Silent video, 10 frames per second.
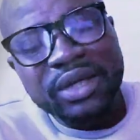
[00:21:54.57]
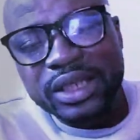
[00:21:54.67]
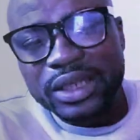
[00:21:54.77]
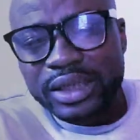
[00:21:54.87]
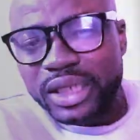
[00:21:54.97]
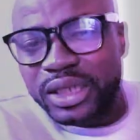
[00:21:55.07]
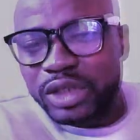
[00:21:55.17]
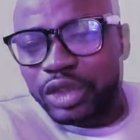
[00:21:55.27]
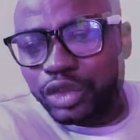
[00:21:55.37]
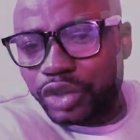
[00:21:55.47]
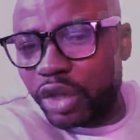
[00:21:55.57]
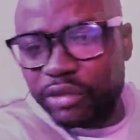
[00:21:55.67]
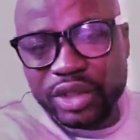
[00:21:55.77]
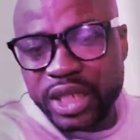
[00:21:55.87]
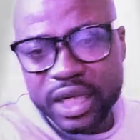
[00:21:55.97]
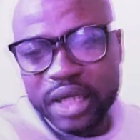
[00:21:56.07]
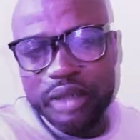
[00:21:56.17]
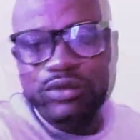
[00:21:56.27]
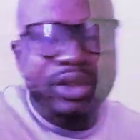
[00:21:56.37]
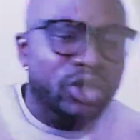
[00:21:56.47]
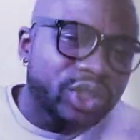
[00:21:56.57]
make this kid serve time with your